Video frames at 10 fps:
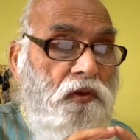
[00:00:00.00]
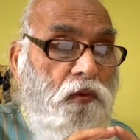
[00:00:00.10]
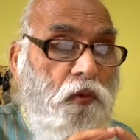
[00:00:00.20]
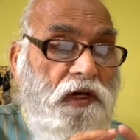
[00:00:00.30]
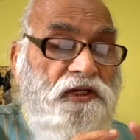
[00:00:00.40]

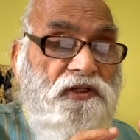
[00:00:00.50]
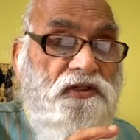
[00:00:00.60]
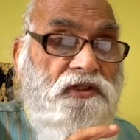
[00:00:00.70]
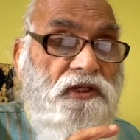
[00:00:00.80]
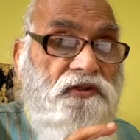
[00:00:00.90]
what
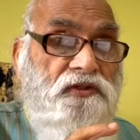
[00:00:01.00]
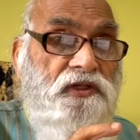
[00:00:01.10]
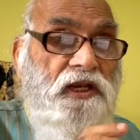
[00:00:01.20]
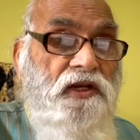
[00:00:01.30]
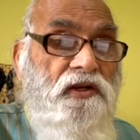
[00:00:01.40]
is the
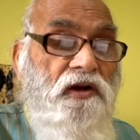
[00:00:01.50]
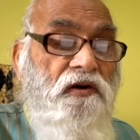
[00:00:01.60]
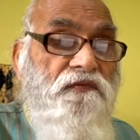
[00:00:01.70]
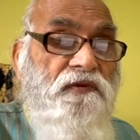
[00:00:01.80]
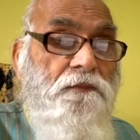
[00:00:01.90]
state
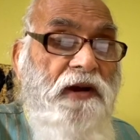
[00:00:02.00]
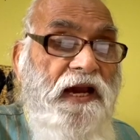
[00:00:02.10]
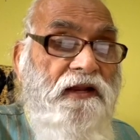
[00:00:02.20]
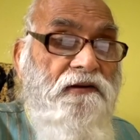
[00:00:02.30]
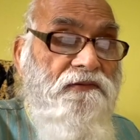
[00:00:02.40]
of a
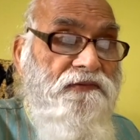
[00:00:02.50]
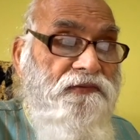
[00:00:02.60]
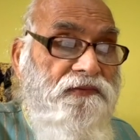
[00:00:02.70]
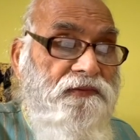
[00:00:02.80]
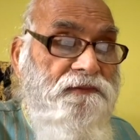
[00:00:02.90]
Bhairav.
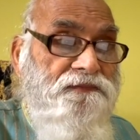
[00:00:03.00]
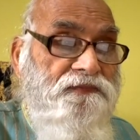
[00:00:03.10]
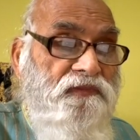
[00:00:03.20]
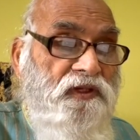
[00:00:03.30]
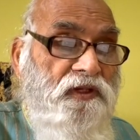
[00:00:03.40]

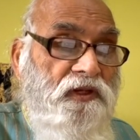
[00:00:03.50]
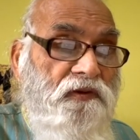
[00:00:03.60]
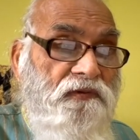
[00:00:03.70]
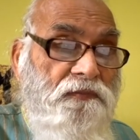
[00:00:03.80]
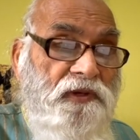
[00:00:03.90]

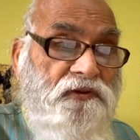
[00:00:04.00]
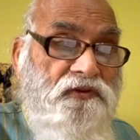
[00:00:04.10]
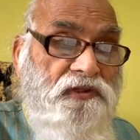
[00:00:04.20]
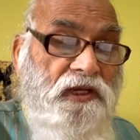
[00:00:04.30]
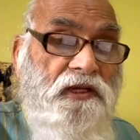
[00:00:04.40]
We may
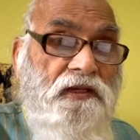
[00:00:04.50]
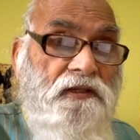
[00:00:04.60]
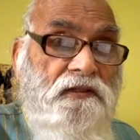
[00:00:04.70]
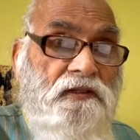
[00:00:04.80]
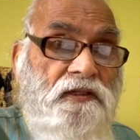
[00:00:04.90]
say
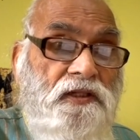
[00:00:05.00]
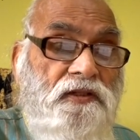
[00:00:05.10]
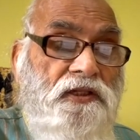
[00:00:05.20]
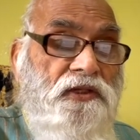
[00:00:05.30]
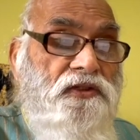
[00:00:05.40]

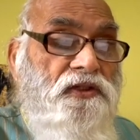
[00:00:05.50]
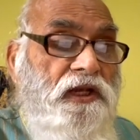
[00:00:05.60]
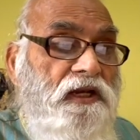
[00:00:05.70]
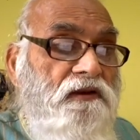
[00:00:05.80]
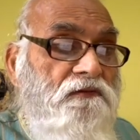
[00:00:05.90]
the
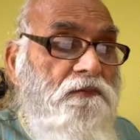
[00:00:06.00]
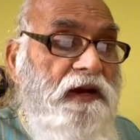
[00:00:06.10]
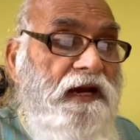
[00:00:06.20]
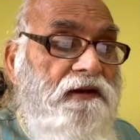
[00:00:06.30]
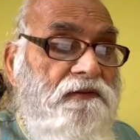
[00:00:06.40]
state of
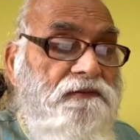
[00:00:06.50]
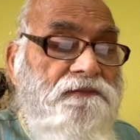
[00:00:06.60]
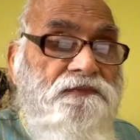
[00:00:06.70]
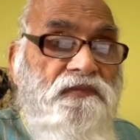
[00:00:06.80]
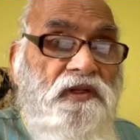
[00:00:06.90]
Bhairav
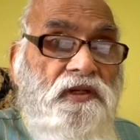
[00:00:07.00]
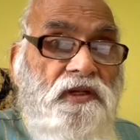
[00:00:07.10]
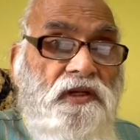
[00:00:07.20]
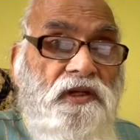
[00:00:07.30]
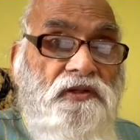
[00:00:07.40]

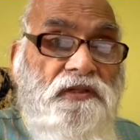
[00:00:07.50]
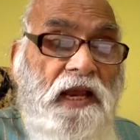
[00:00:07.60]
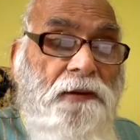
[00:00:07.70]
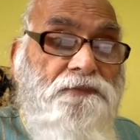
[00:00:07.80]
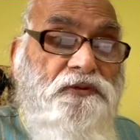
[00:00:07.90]
is
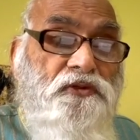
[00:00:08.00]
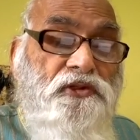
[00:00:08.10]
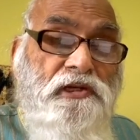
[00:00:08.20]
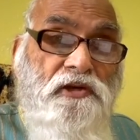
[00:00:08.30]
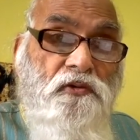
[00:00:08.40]

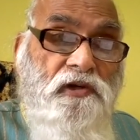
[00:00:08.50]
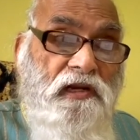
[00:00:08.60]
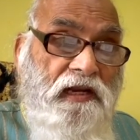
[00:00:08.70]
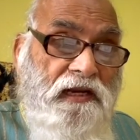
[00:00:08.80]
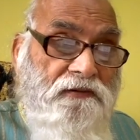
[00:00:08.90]
absolute
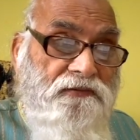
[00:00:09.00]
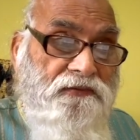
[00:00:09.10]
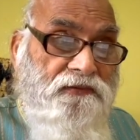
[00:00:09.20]
love